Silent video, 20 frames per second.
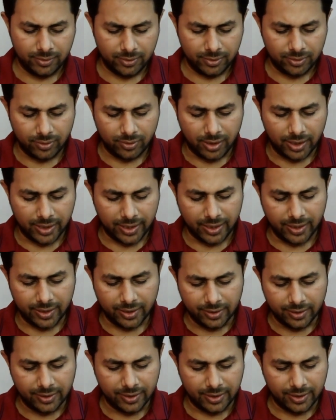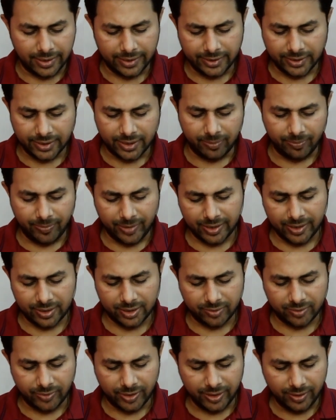So again, let's compare
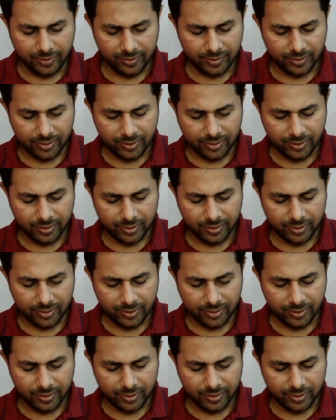this one.